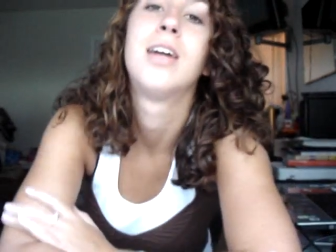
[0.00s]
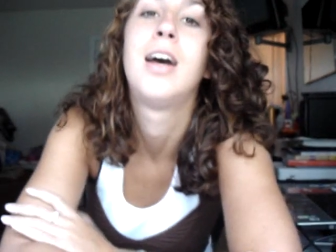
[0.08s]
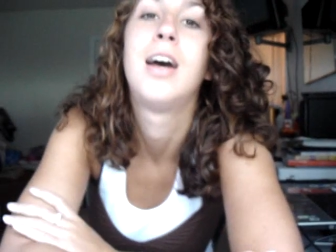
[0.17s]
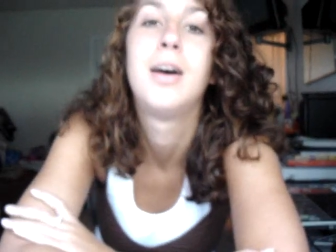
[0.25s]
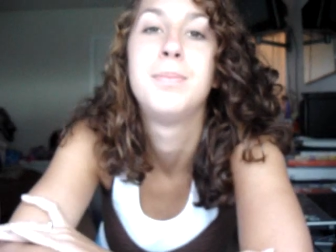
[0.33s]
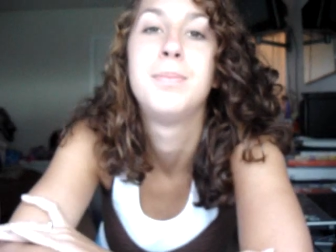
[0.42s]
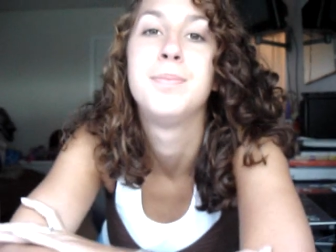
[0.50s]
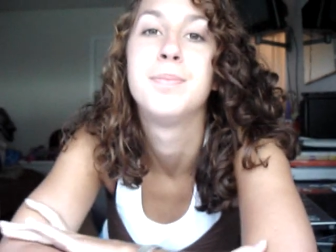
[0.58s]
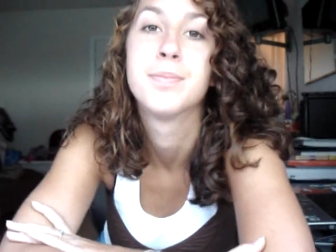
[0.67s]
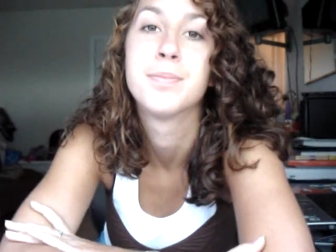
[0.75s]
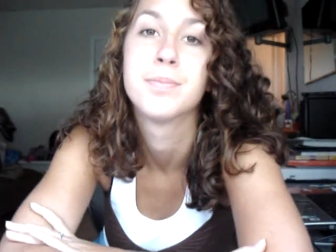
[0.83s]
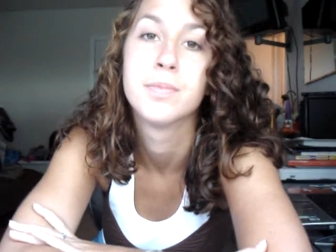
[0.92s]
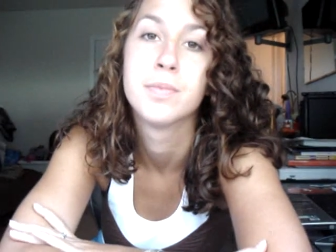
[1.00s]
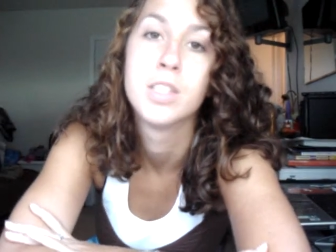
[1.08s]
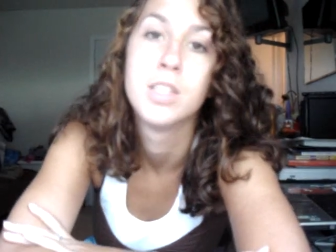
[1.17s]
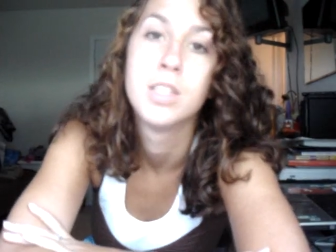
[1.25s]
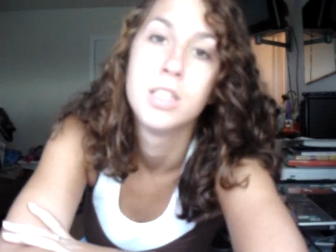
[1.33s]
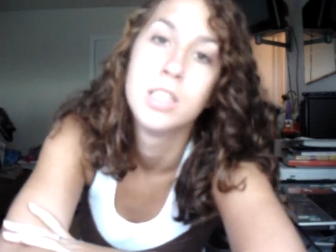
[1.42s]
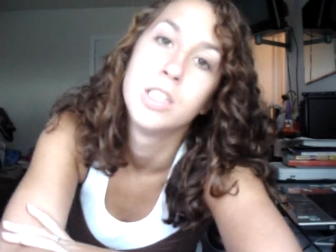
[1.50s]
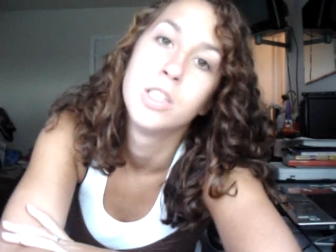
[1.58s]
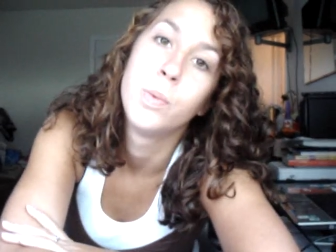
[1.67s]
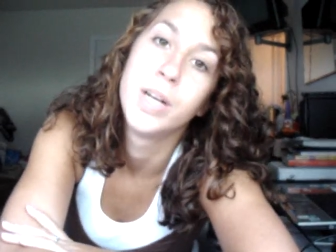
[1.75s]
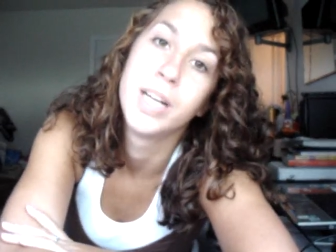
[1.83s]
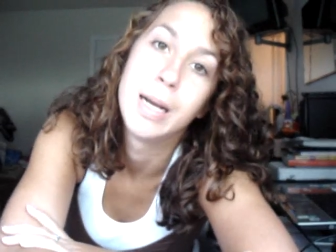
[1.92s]
um,
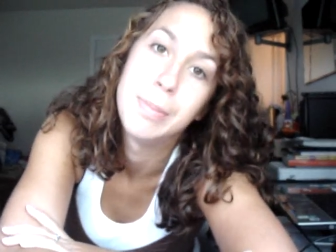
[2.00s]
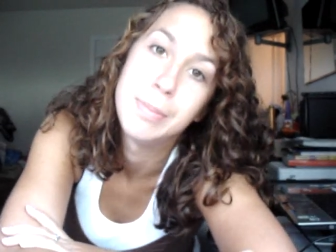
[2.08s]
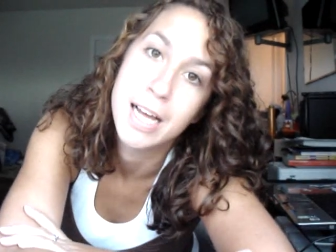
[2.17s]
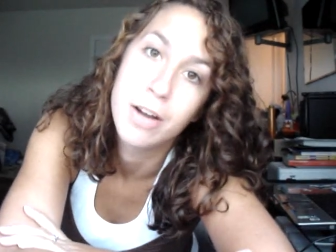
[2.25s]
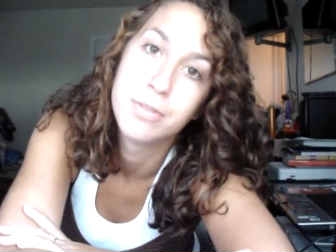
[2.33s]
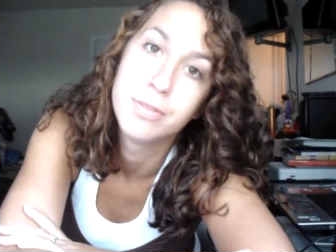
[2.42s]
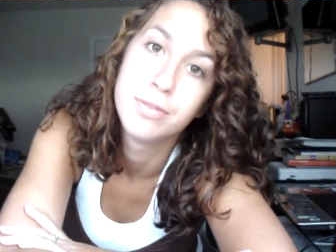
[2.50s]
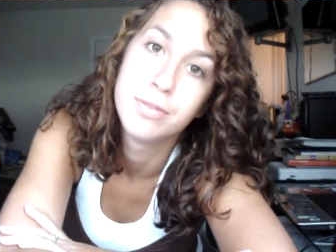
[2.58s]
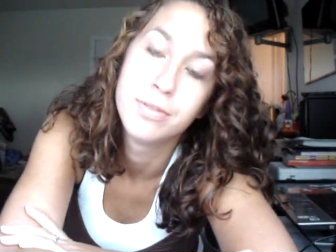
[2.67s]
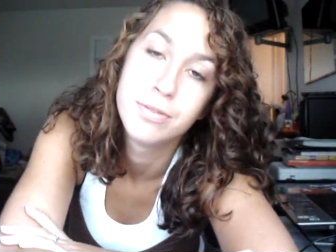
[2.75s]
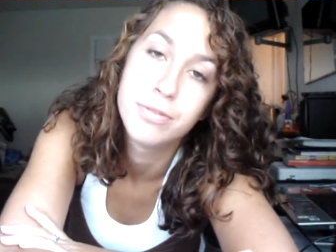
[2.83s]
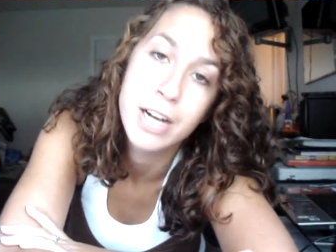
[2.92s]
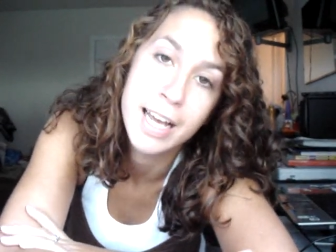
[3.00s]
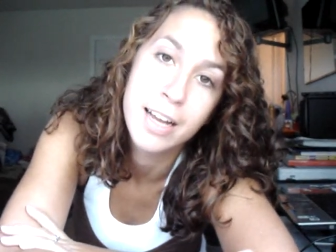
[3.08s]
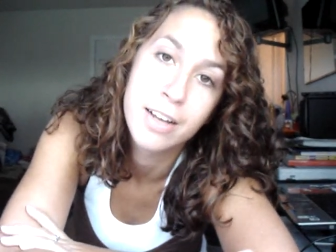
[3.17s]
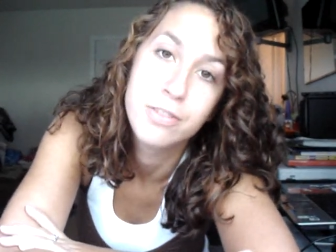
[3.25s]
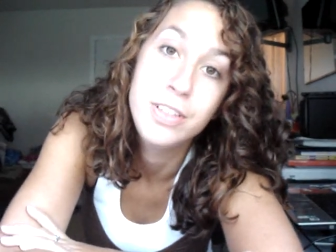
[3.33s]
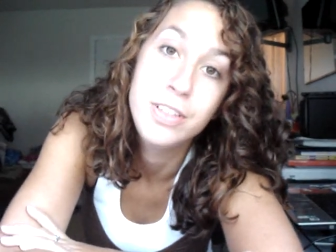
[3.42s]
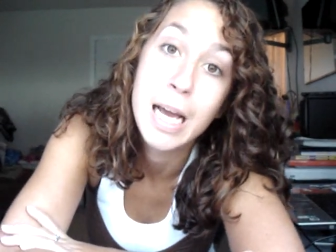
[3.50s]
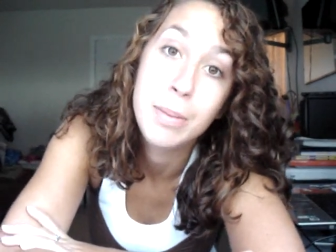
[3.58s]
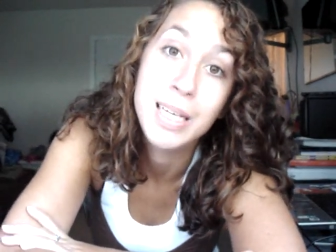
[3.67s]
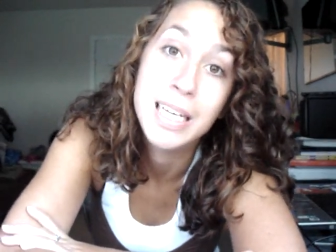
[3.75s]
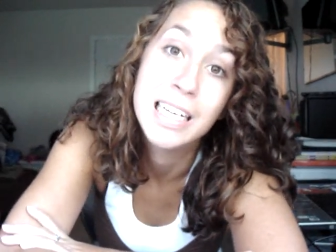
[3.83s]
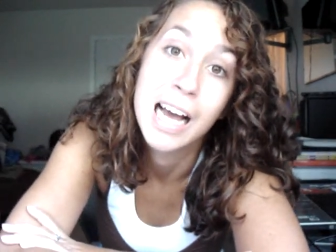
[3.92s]
when it comes out. I got a
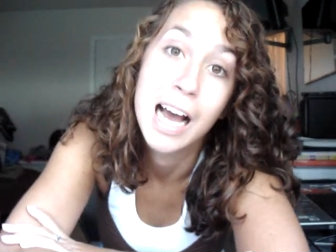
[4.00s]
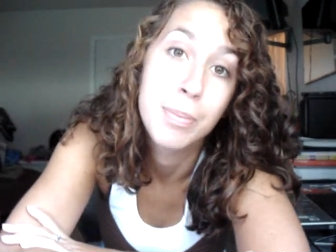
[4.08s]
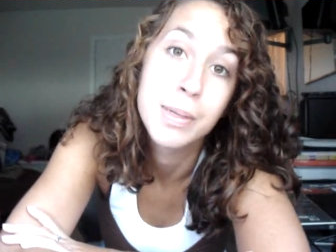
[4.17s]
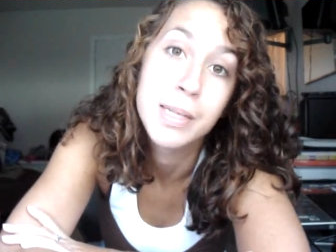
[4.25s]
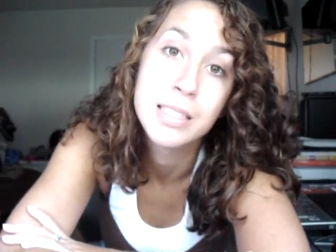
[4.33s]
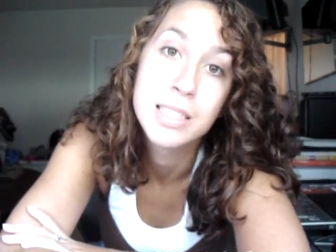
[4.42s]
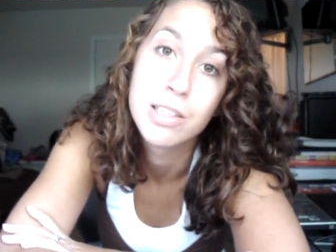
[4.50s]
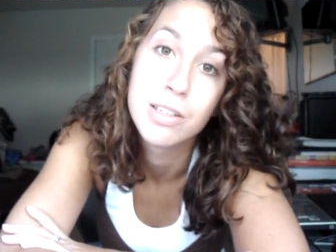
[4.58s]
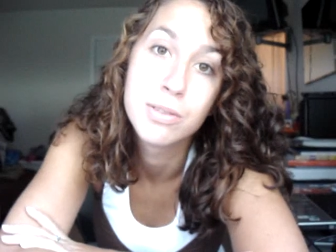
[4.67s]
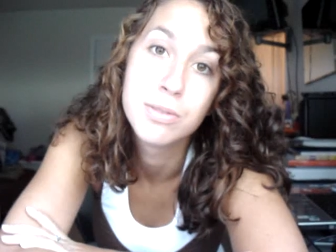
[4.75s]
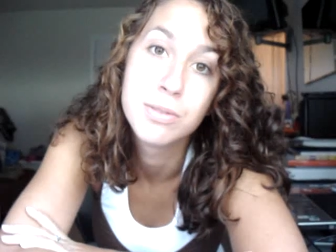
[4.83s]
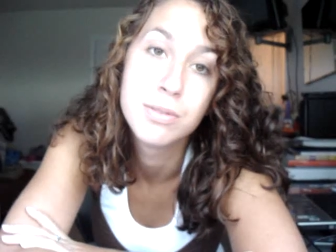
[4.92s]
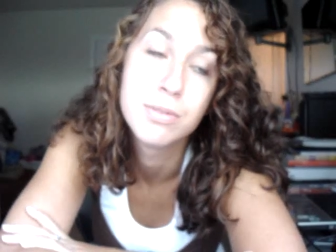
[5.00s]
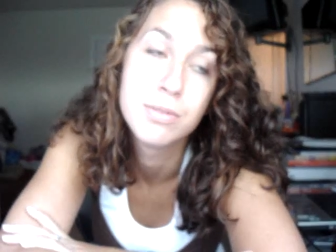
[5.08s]
VIP copy, so